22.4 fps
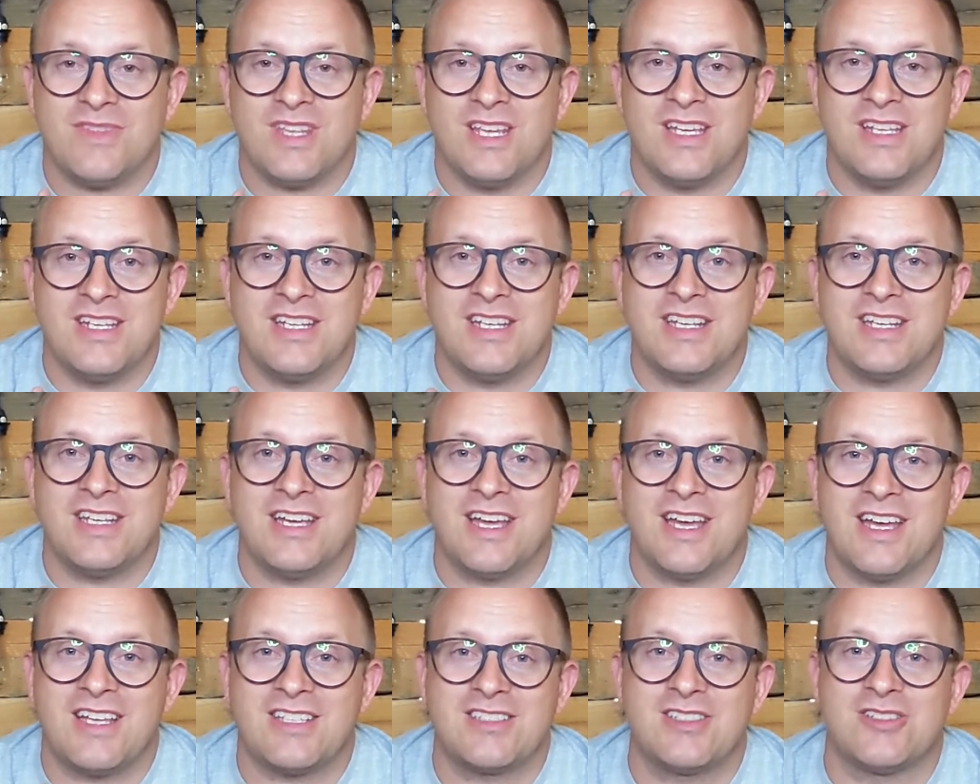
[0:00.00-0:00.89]
And it
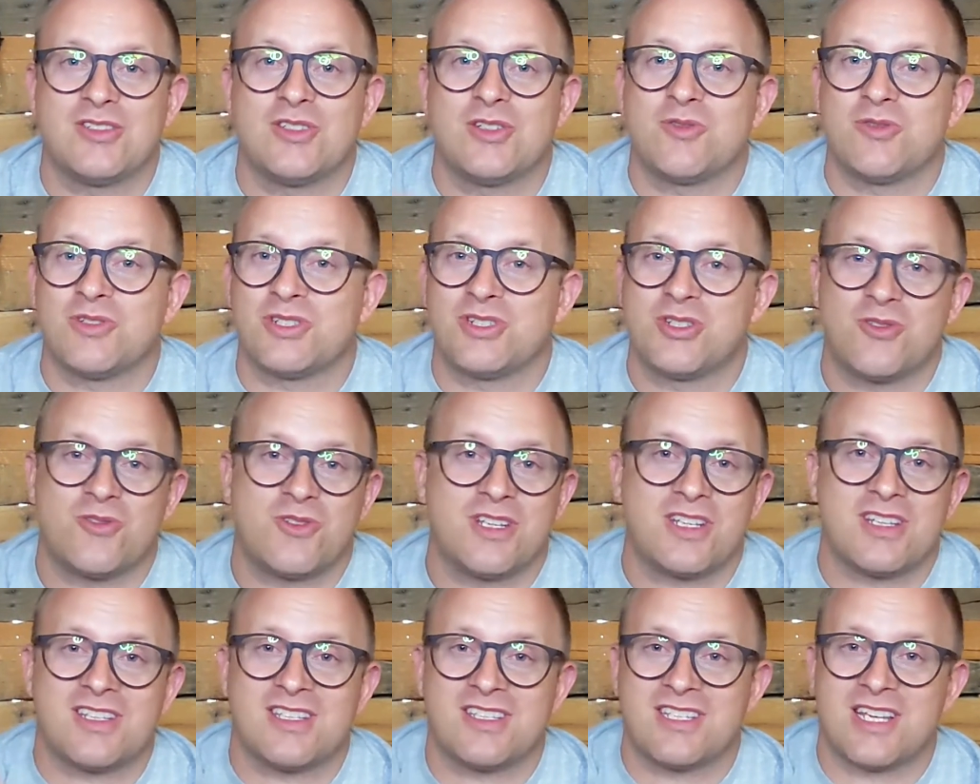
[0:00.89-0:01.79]
has to do with
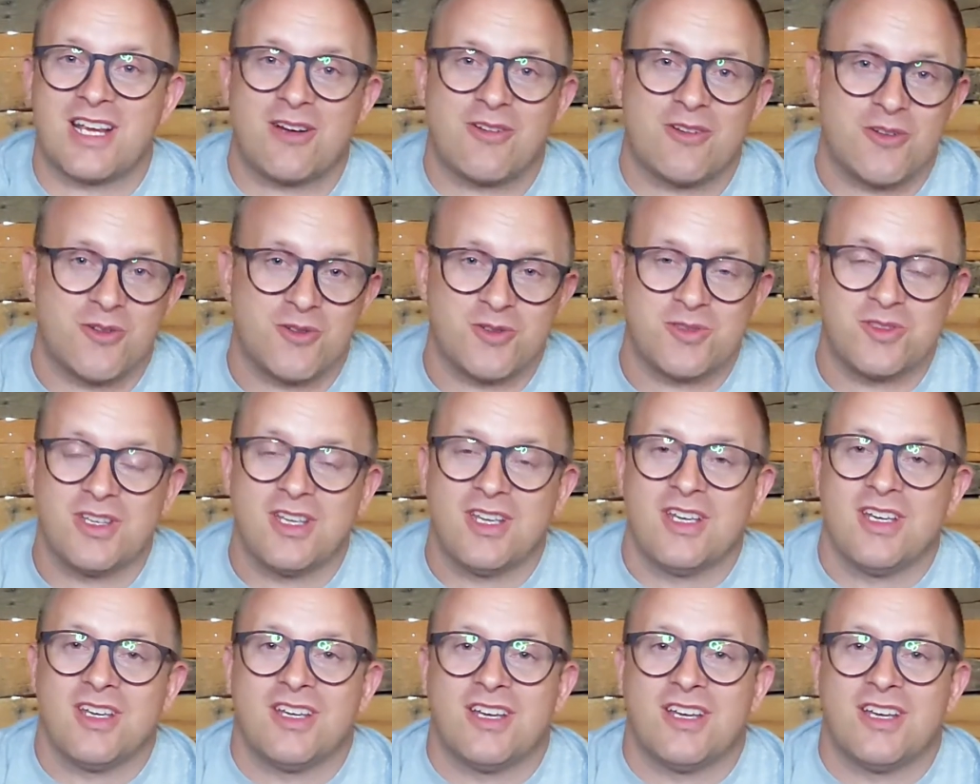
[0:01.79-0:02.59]
shooting these arrows